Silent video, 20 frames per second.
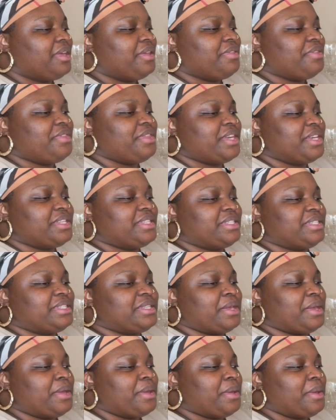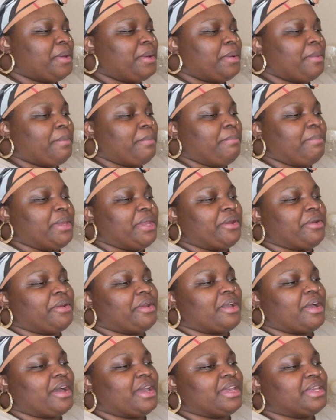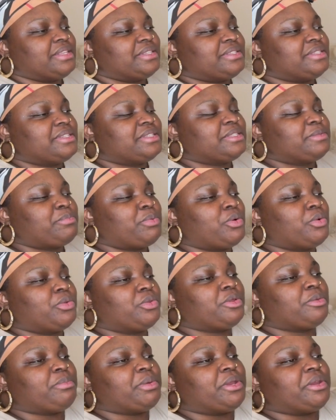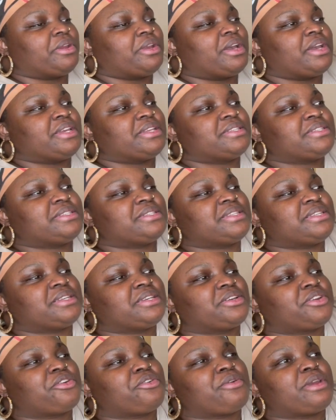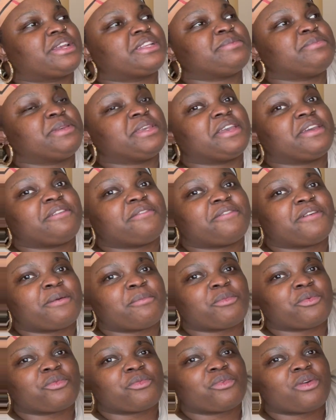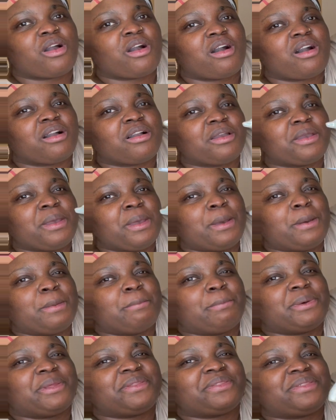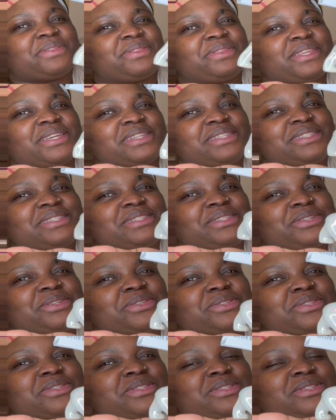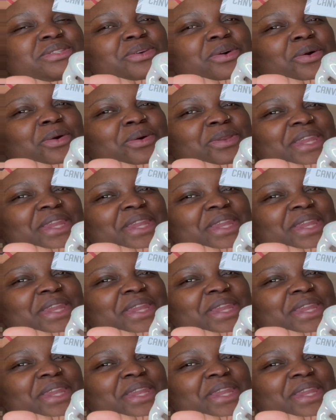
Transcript: this bear guys, this polar bear guys. Correct me if I'm wrong, but this looks so